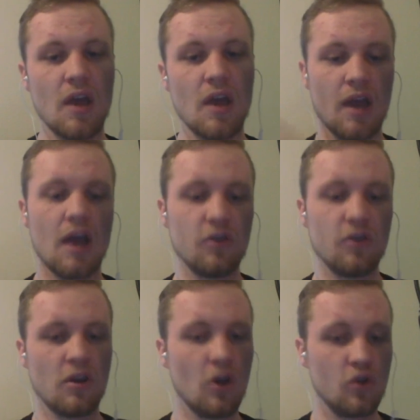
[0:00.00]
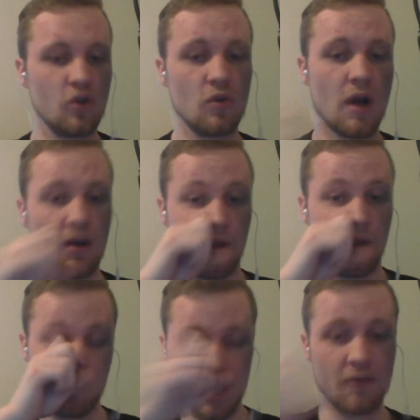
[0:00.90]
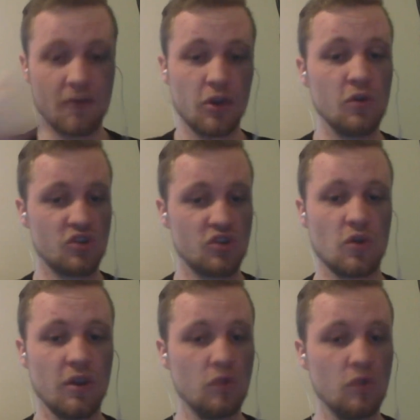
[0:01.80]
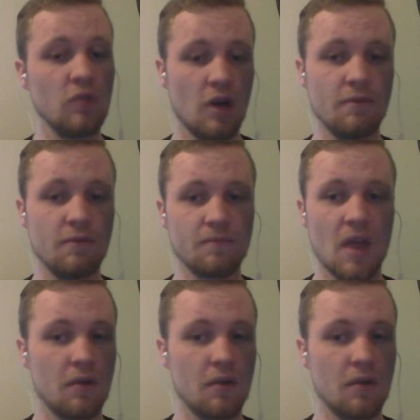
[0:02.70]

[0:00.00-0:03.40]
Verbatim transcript: And now you can go do out like whatever you enjoy, you love,